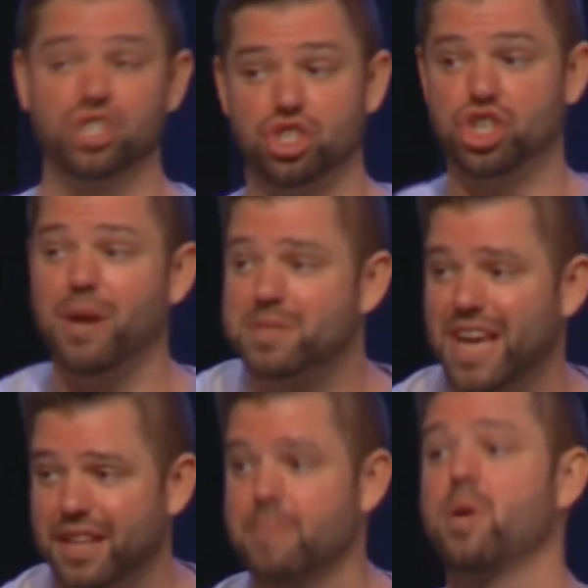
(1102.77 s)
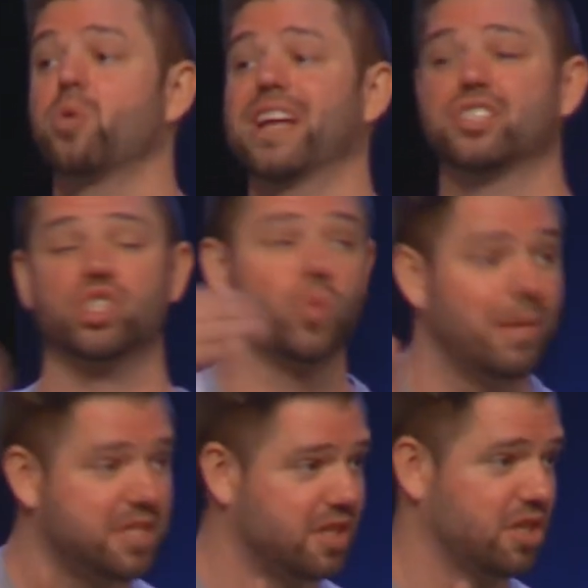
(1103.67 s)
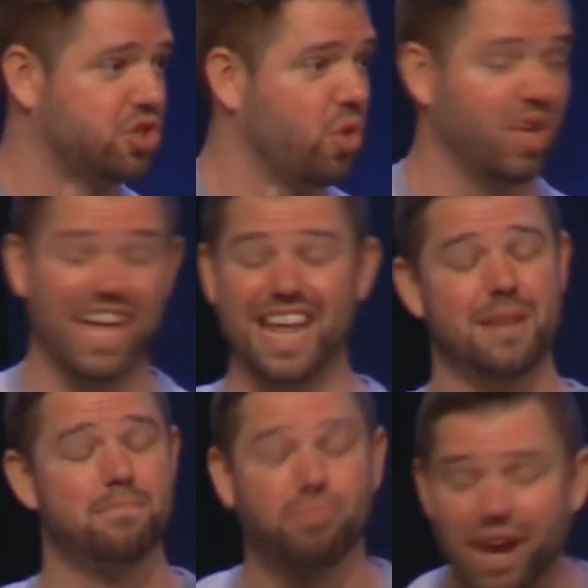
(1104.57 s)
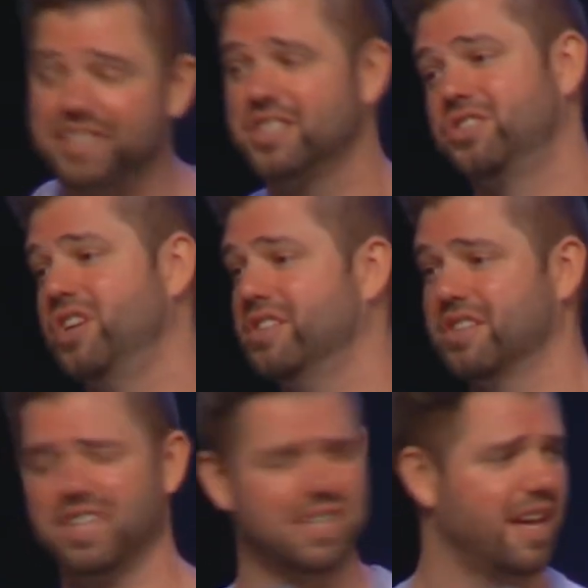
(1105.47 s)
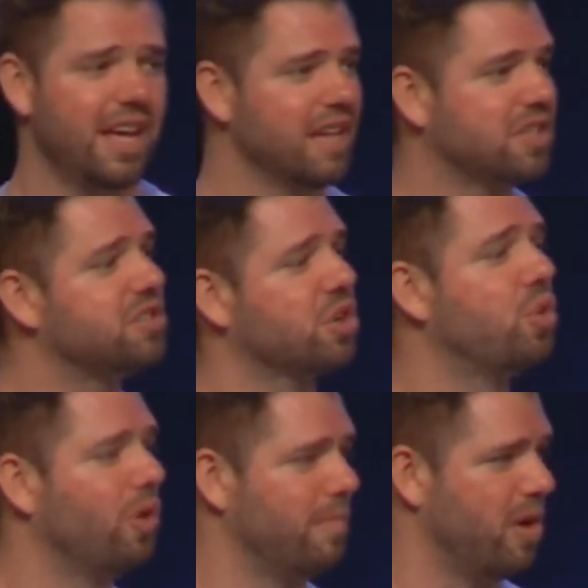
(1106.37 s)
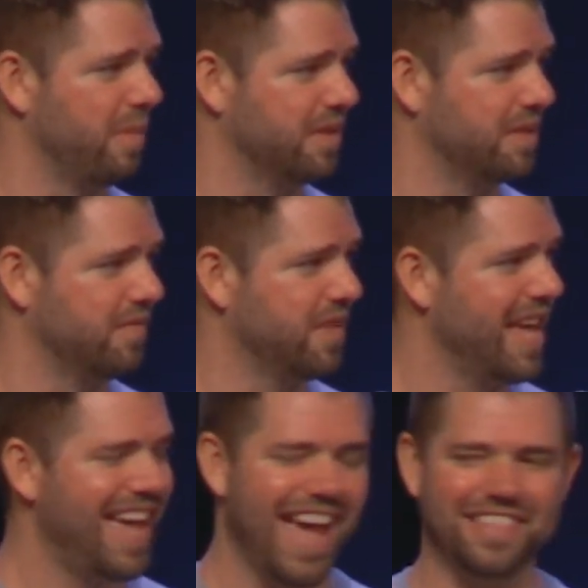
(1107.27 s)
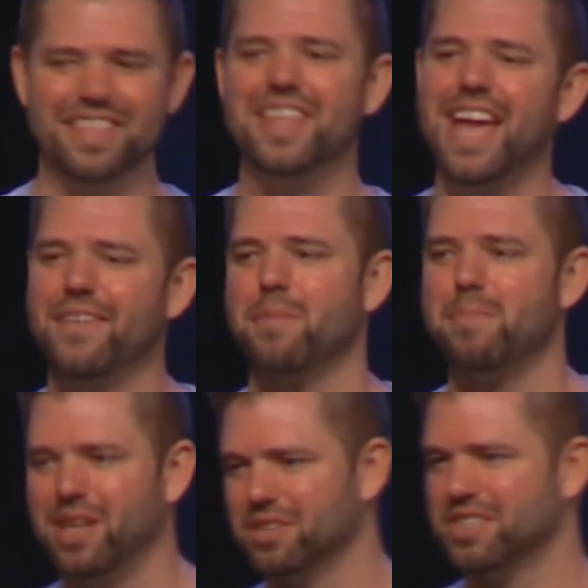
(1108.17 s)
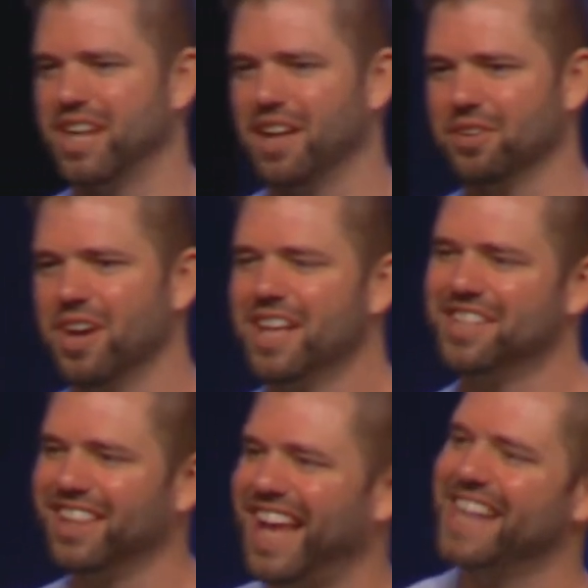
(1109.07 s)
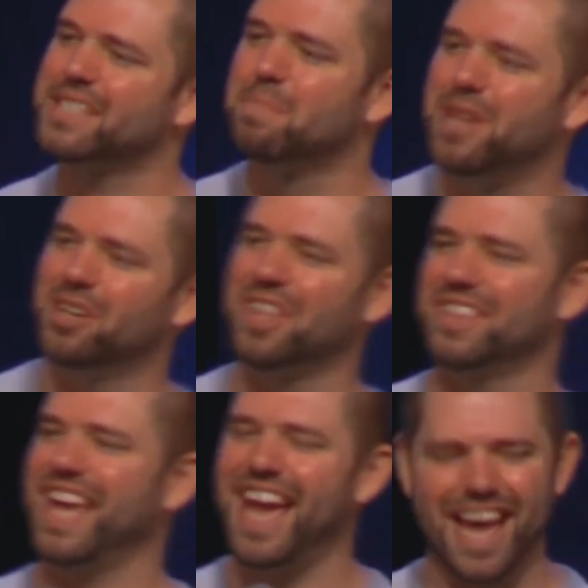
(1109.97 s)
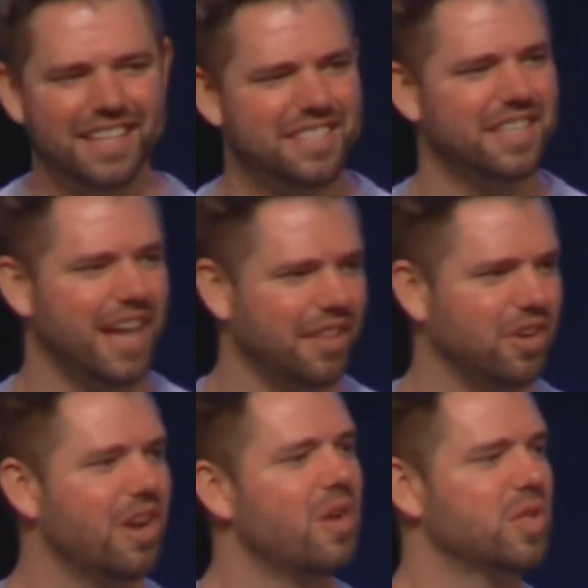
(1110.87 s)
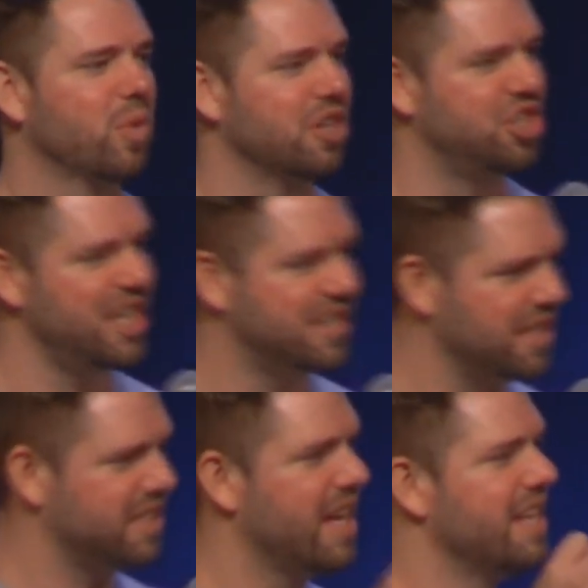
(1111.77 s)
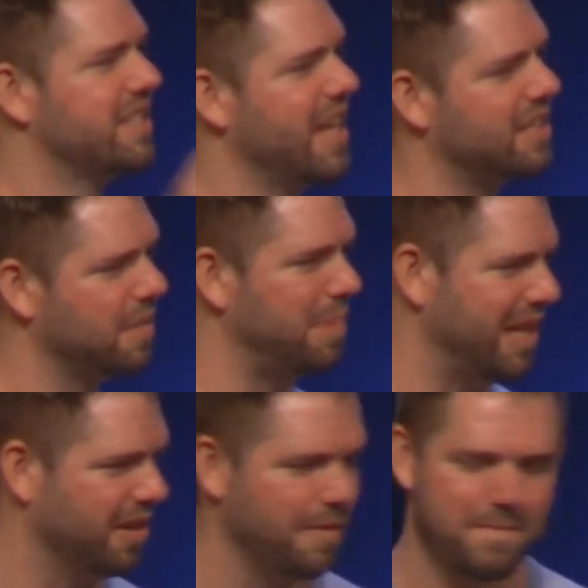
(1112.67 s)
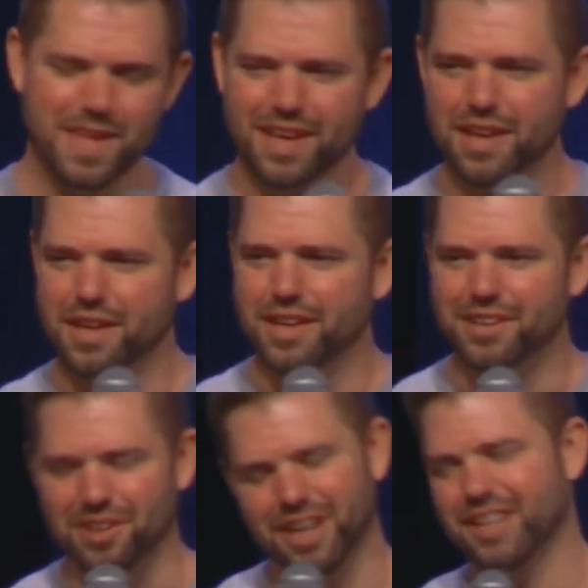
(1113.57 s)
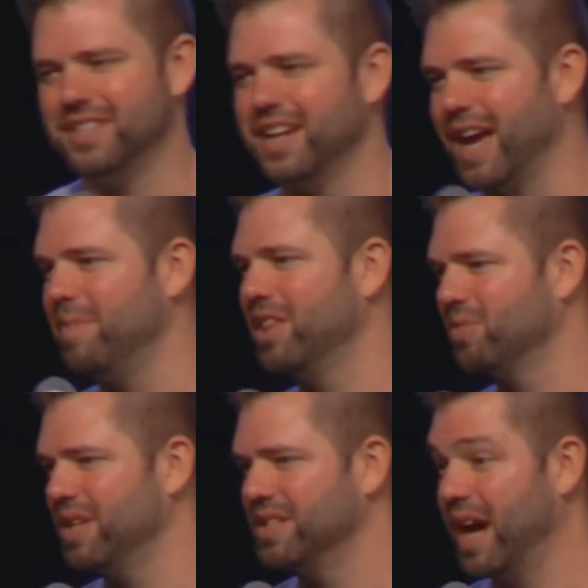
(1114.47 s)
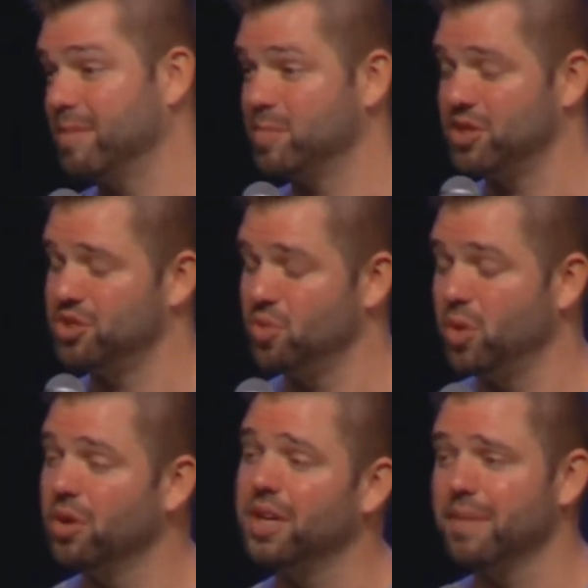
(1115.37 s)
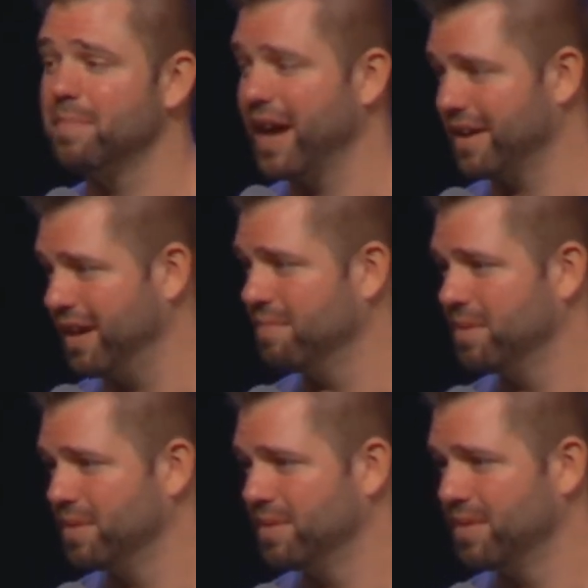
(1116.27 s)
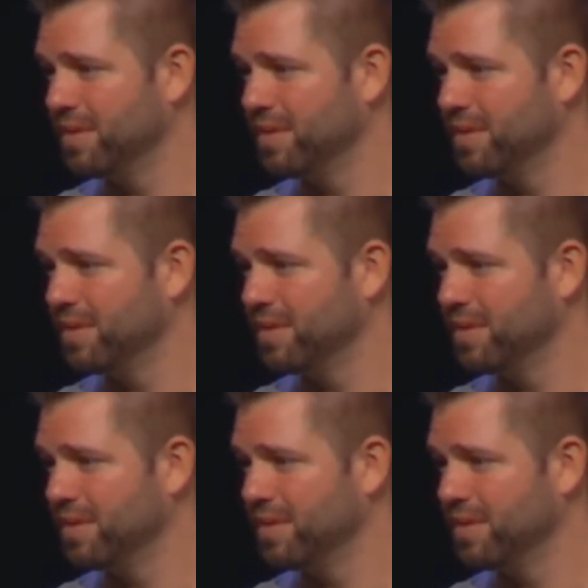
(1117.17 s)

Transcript: just jumps out of the boat and swims to the shoreline and embraces Jesus. It's such a cool moment. And then they have a meal together. The last meal that they had together was where Jesus said to Peter, you're going to deny me three times, but you will get back up,